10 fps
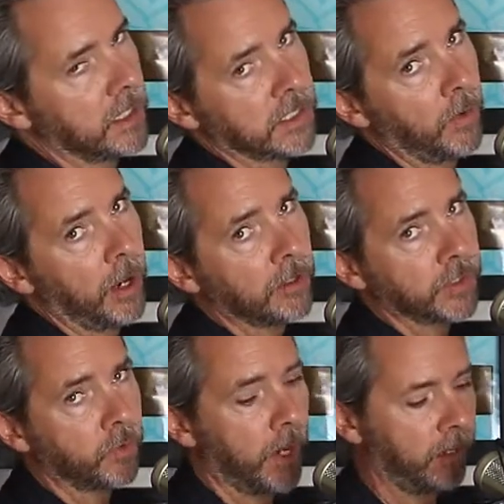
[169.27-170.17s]
So I
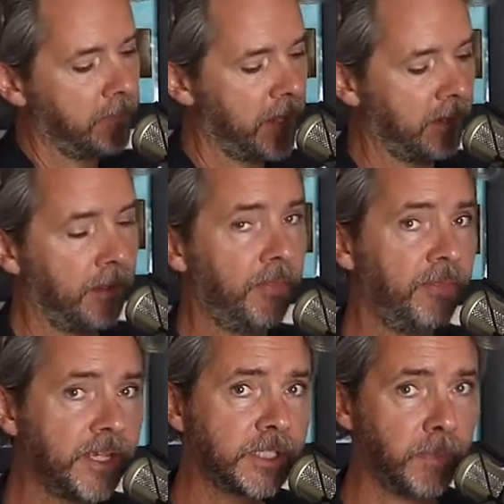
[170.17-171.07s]
also recommend
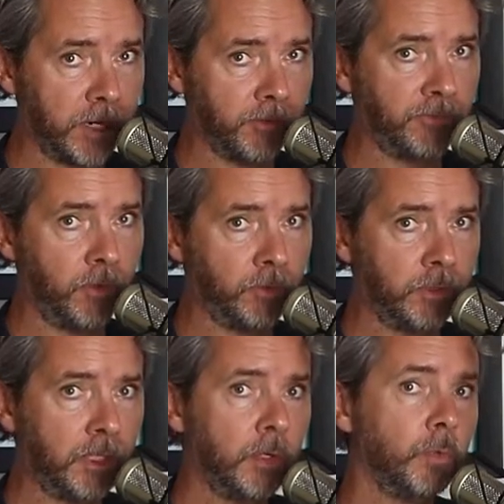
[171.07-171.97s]
this microphone,